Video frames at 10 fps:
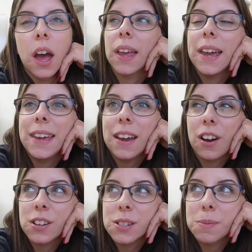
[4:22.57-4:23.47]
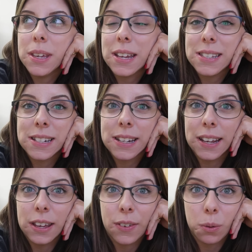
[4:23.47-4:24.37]
he asked me
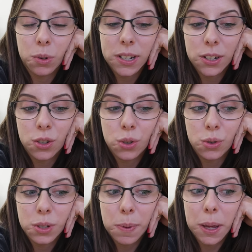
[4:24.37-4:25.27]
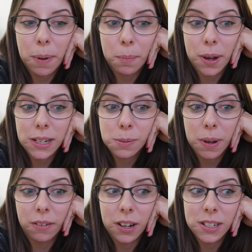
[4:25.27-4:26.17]
yesterday if I wanted to speak about my
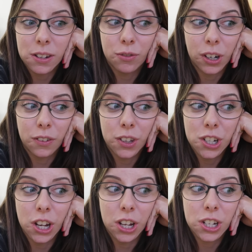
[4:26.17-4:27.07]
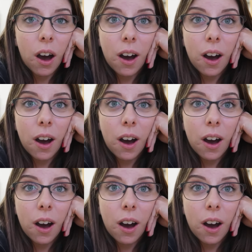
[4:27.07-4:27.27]
experience in front of the church.